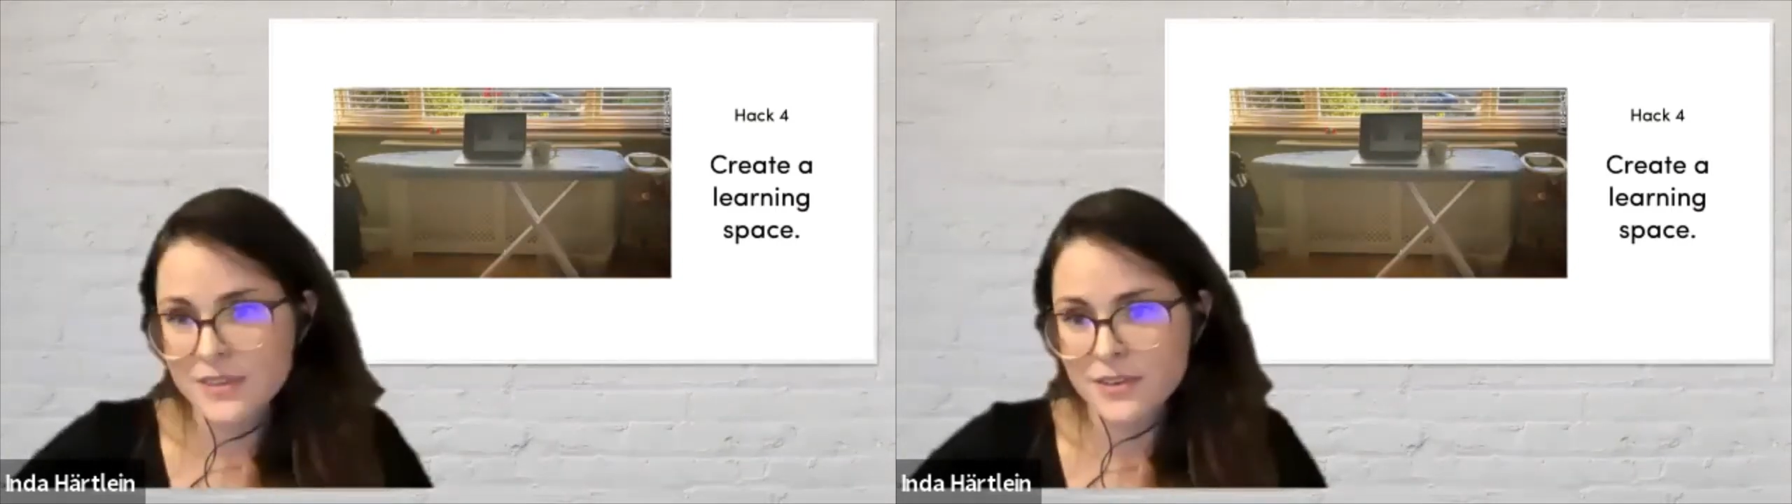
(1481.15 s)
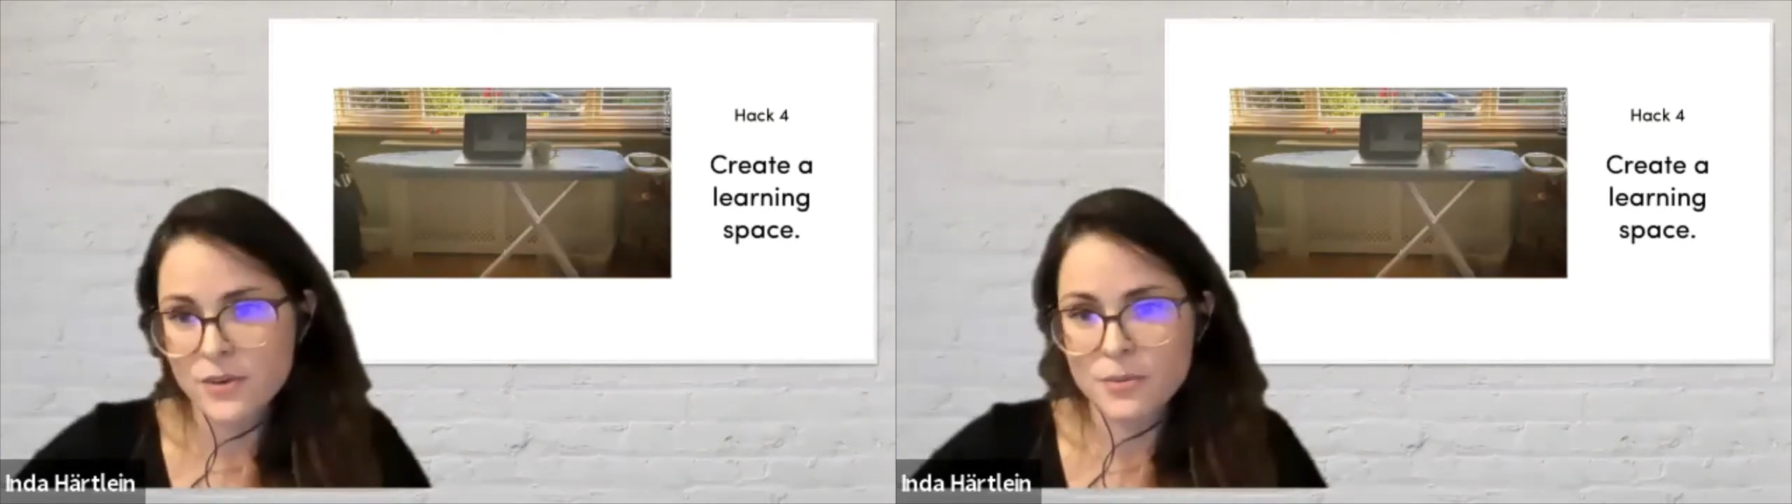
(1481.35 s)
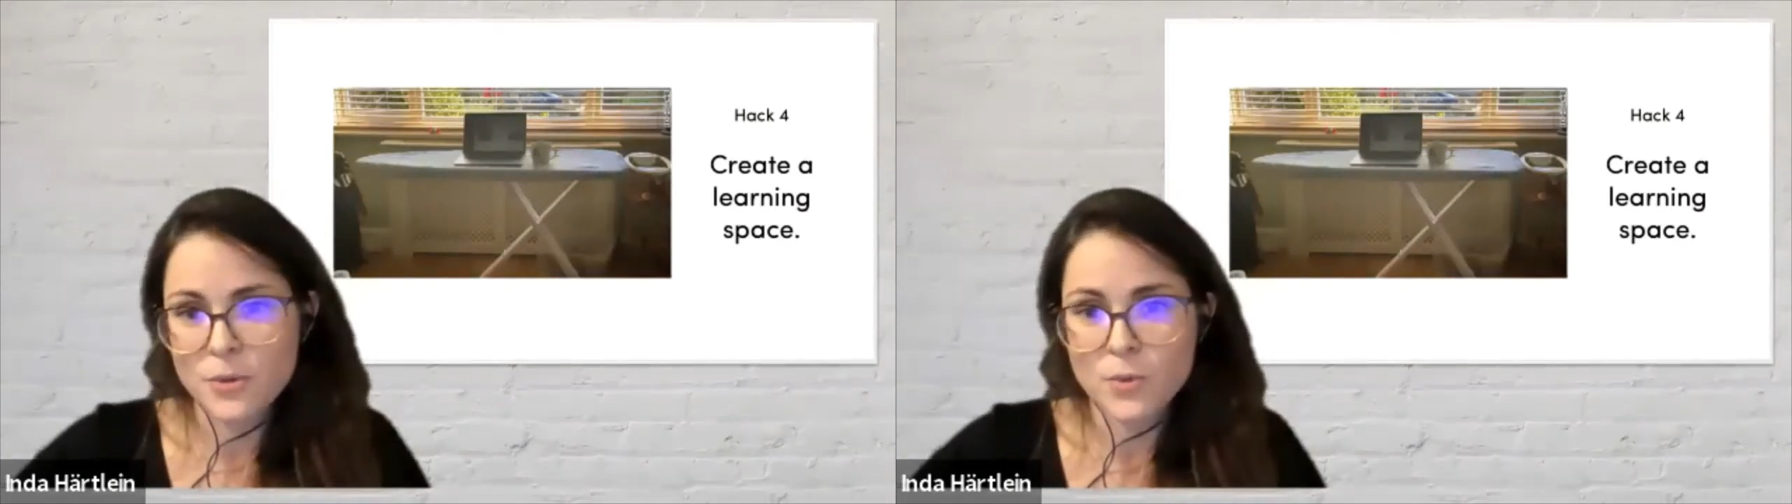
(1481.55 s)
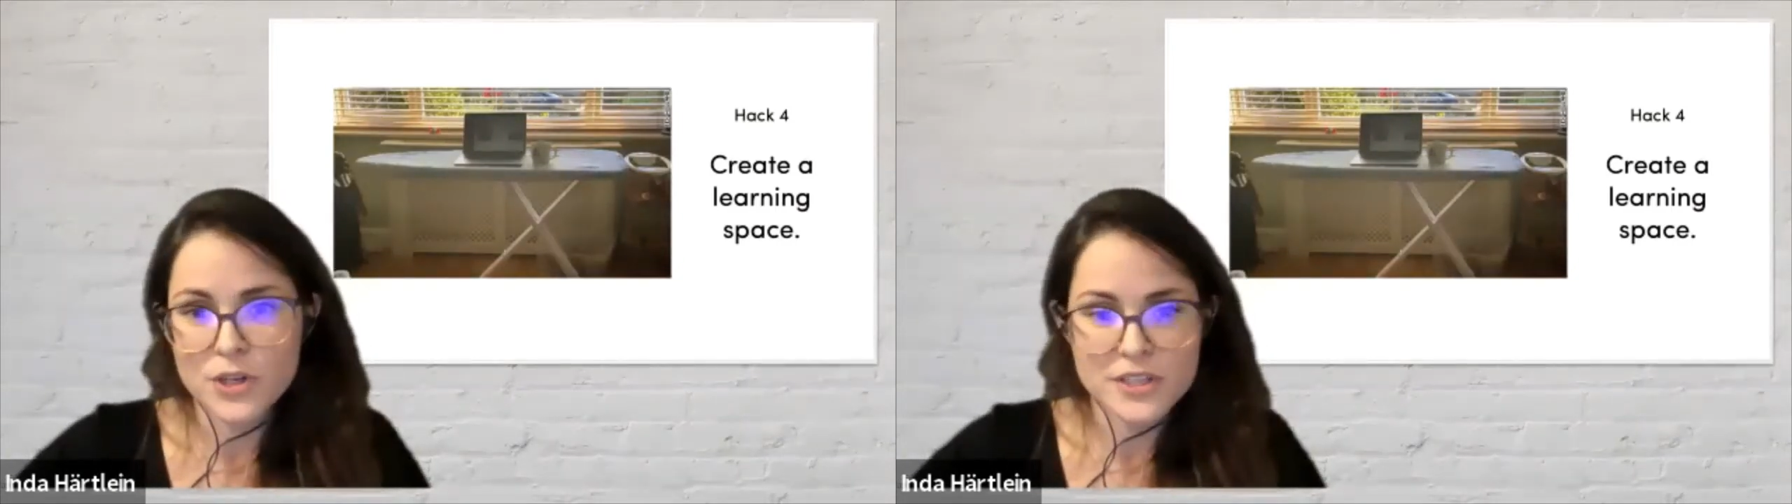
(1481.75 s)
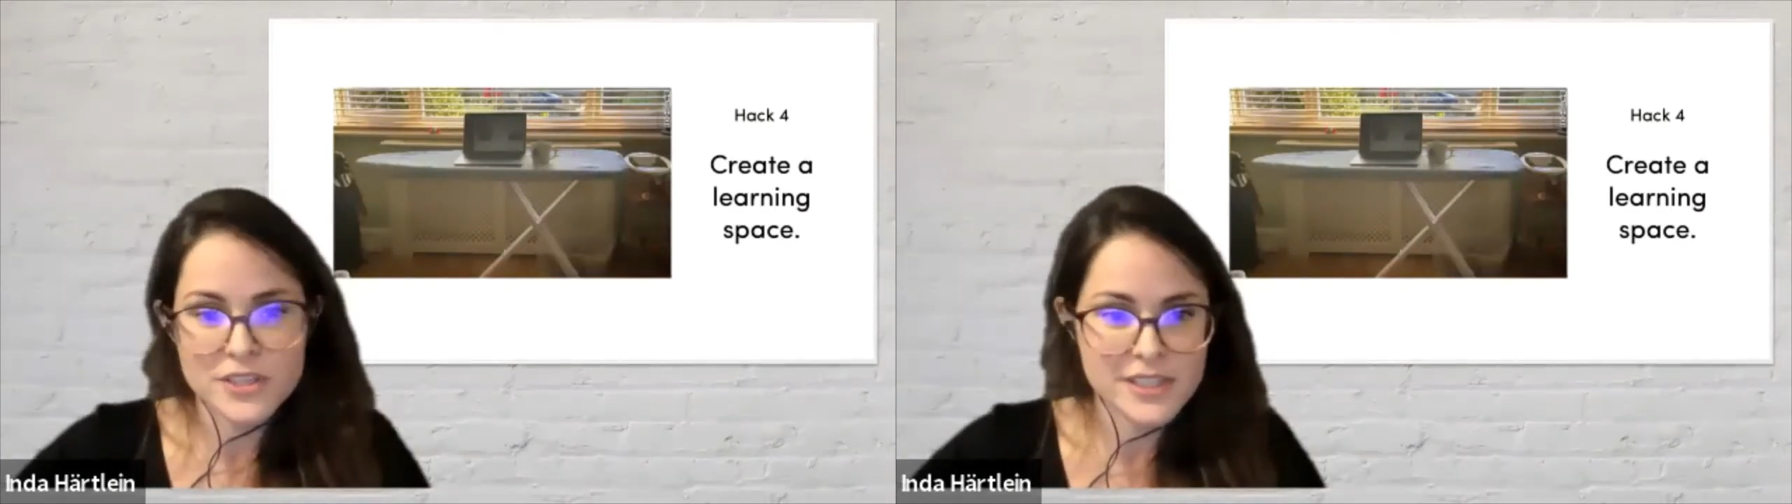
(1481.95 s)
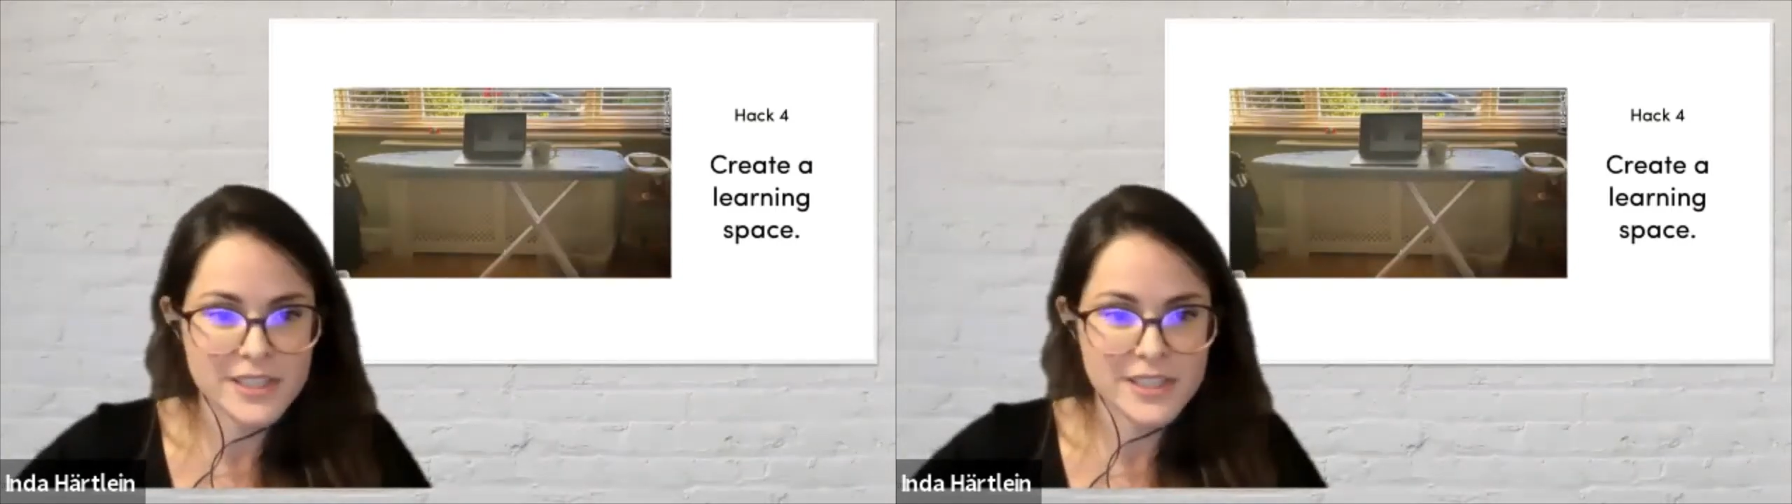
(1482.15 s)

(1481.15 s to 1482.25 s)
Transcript: horrible words